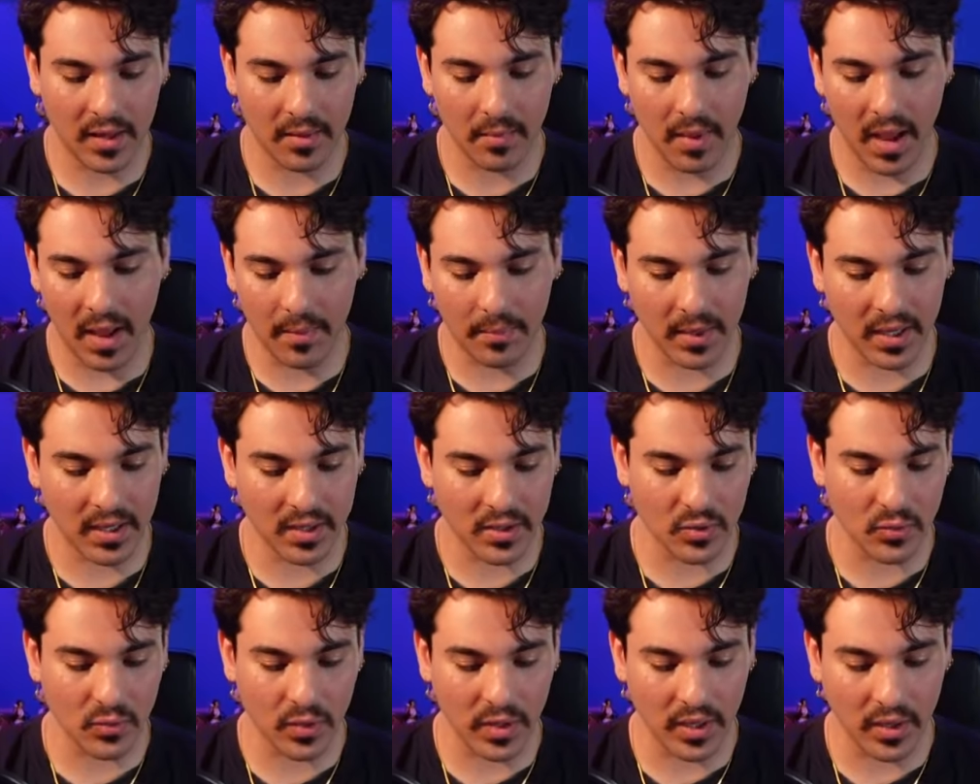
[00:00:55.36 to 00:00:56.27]
the mapping
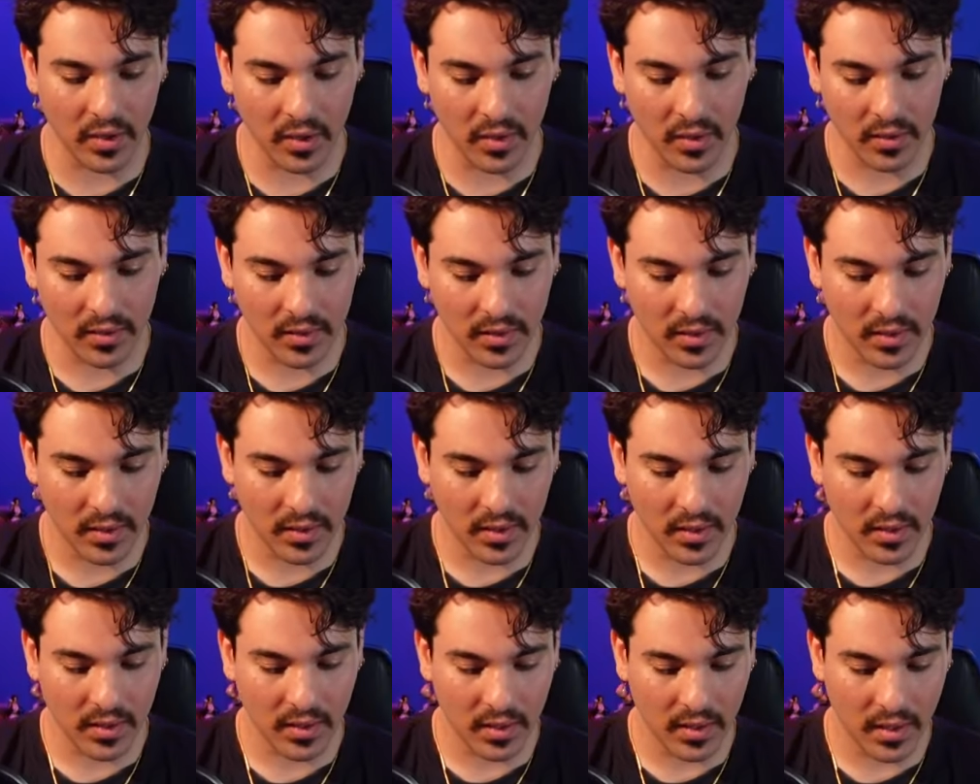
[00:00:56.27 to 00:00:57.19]
is real,
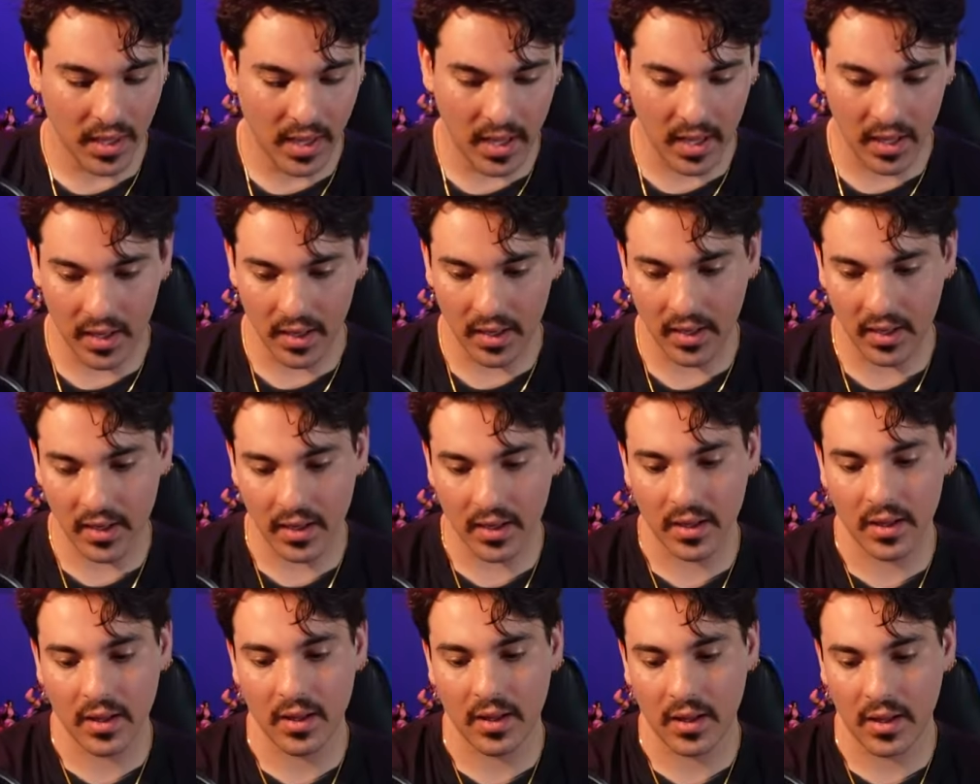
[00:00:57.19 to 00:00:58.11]
then
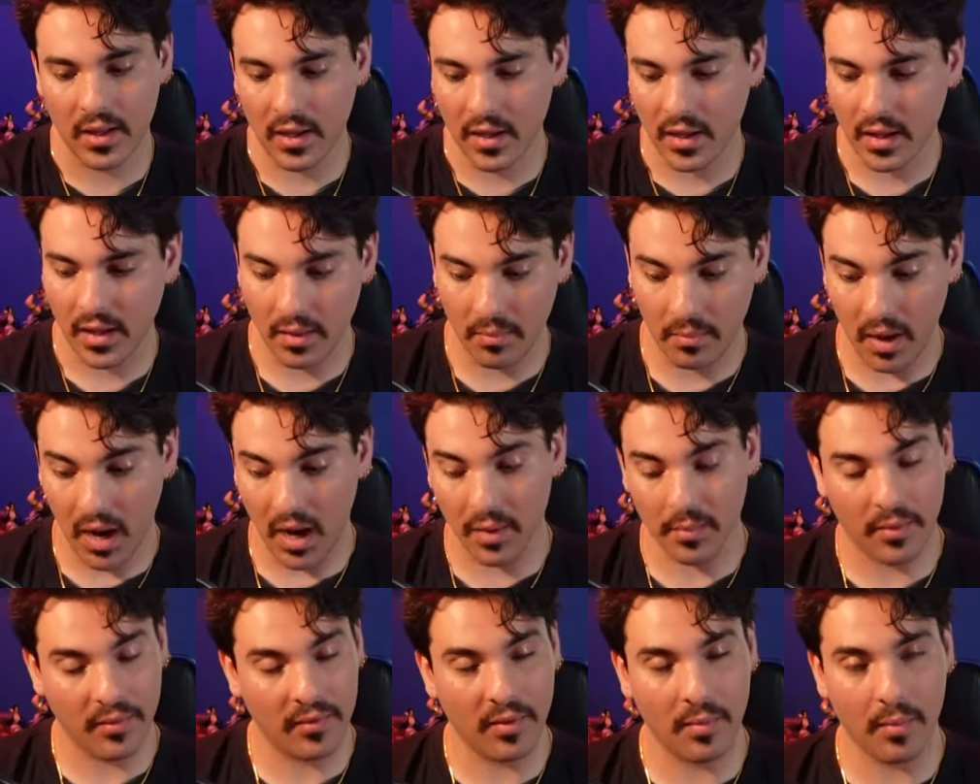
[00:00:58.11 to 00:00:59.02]
the
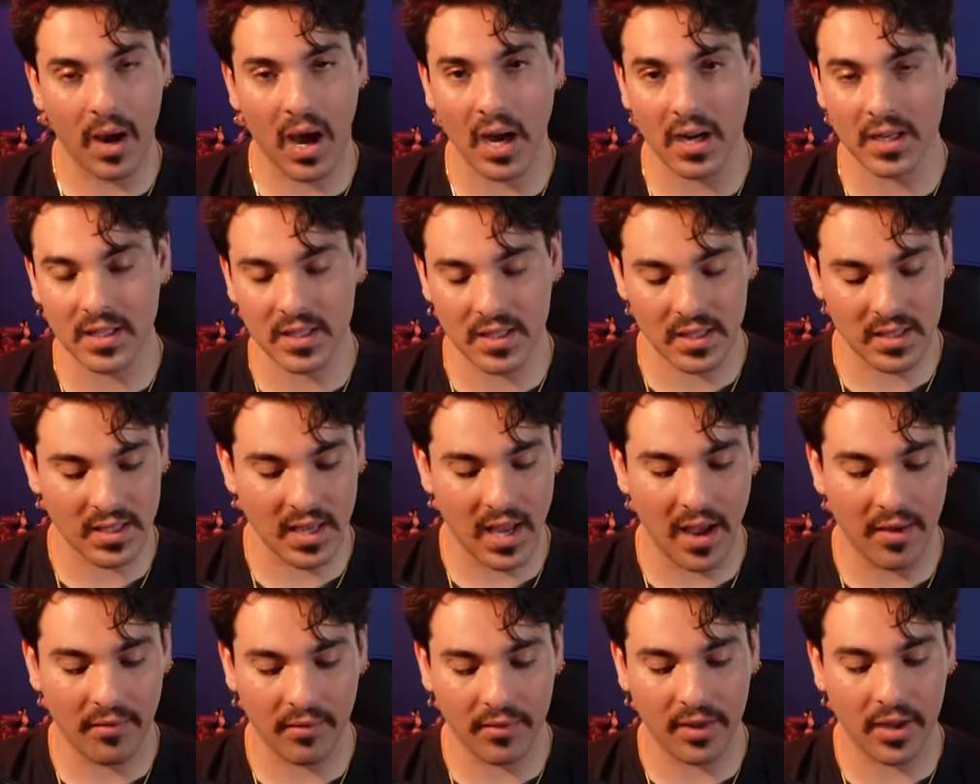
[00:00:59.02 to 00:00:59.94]
bottom of the boxes
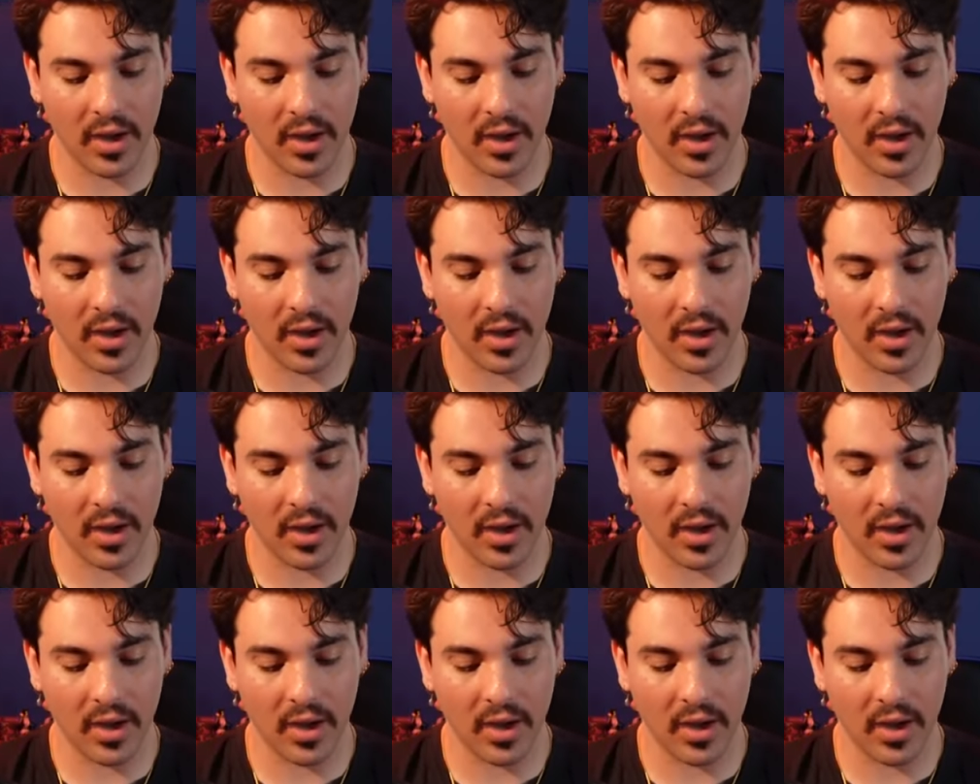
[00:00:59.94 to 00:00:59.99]
have